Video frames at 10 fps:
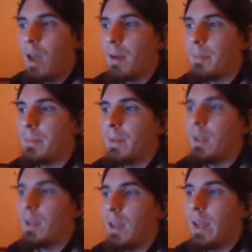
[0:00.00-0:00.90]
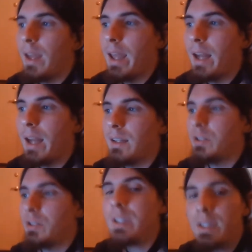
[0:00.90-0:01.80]
Um, and he had
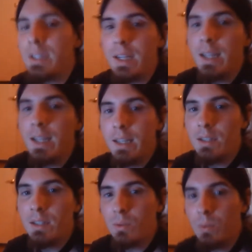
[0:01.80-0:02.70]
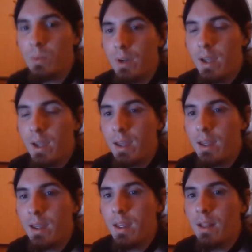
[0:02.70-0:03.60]
electricity in his
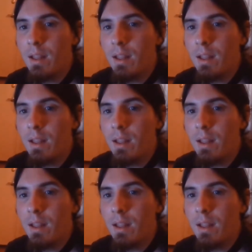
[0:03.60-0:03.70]
aura,